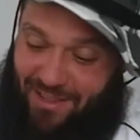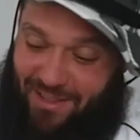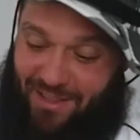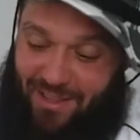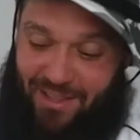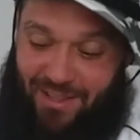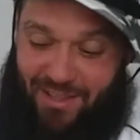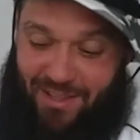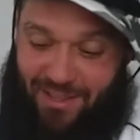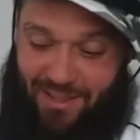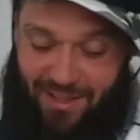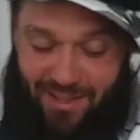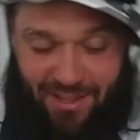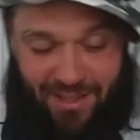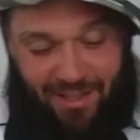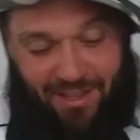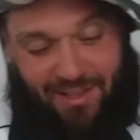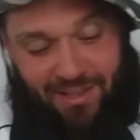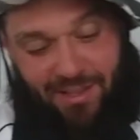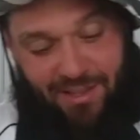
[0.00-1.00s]

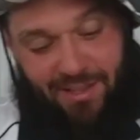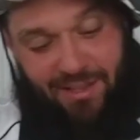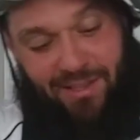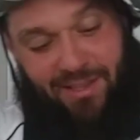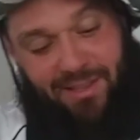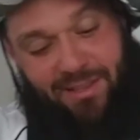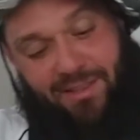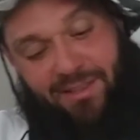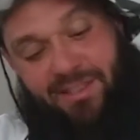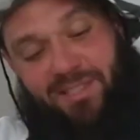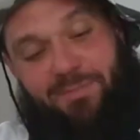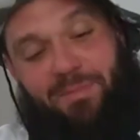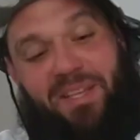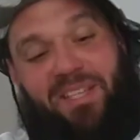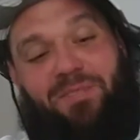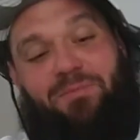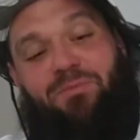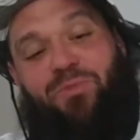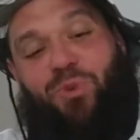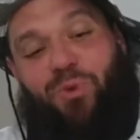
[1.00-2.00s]
Let's make
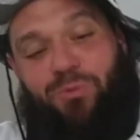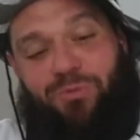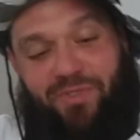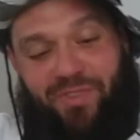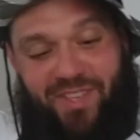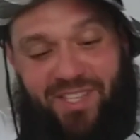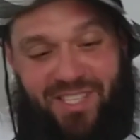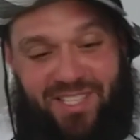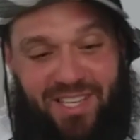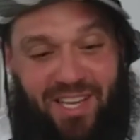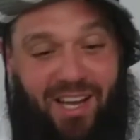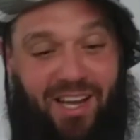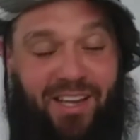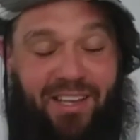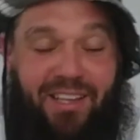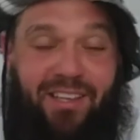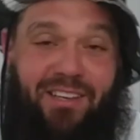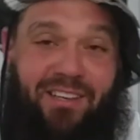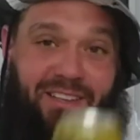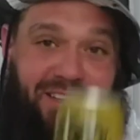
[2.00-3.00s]
some room for this
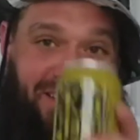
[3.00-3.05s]
guy.